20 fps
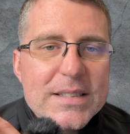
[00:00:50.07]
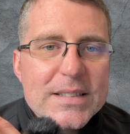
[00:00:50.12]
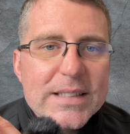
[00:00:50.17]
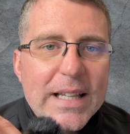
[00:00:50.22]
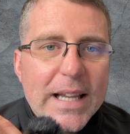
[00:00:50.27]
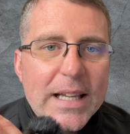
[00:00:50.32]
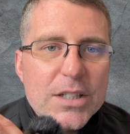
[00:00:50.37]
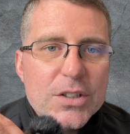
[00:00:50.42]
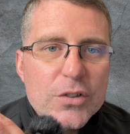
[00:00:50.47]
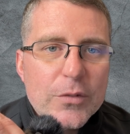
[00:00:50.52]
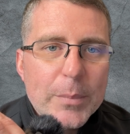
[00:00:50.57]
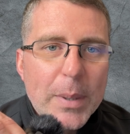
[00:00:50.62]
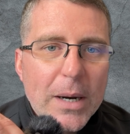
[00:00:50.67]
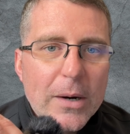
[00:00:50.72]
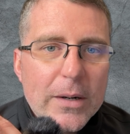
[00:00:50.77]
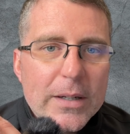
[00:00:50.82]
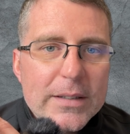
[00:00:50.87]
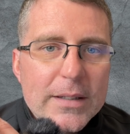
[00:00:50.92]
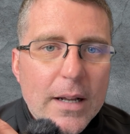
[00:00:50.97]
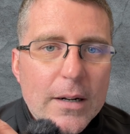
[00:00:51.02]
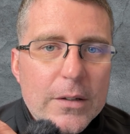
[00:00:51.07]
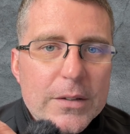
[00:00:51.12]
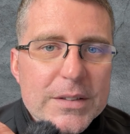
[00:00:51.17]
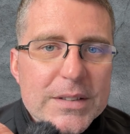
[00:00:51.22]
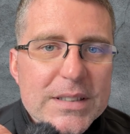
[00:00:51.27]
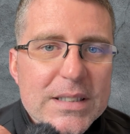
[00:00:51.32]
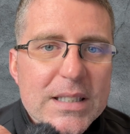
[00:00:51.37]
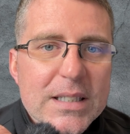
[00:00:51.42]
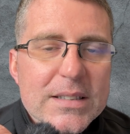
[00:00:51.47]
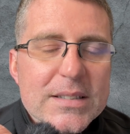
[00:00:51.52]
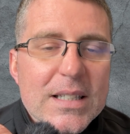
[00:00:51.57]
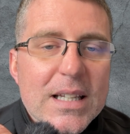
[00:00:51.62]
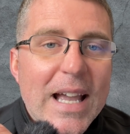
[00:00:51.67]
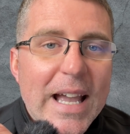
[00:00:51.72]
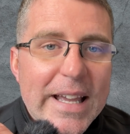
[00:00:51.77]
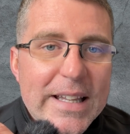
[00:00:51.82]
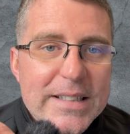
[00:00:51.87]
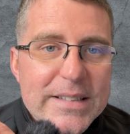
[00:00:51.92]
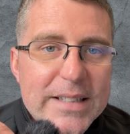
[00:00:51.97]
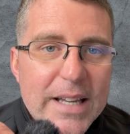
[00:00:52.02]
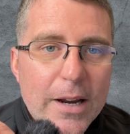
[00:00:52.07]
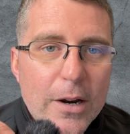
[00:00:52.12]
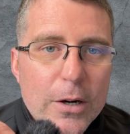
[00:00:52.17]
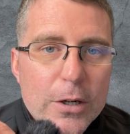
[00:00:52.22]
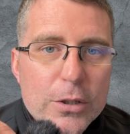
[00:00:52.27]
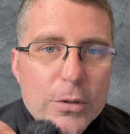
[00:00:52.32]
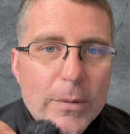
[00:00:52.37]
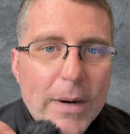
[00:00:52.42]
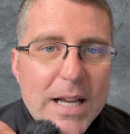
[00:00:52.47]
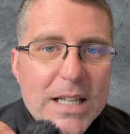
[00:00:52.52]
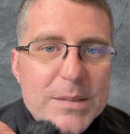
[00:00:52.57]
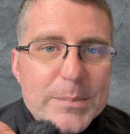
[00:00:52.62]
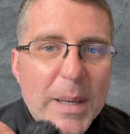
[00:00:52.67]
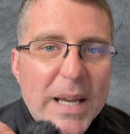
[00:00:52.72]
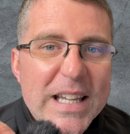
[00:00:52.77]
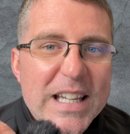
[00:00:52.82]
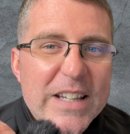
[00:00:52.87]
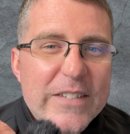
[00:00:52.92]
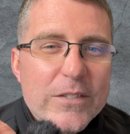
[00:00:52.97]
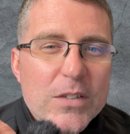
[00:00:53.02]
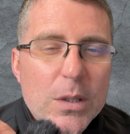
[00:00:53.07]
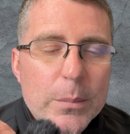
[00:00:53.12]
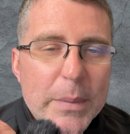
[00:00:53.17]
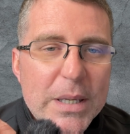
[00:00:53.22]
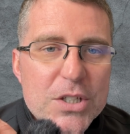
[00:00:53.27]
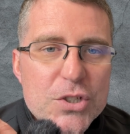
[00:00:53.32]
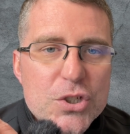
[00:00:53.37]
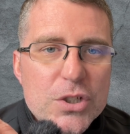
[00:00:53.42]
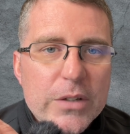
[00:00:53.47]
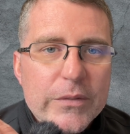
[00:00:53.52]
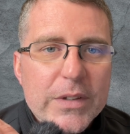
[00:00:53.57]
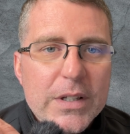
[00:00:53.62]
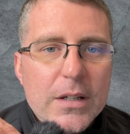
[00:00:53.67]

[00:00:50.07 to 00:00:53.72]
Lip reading: stage of periodontal disease and is characterized by inflammation of the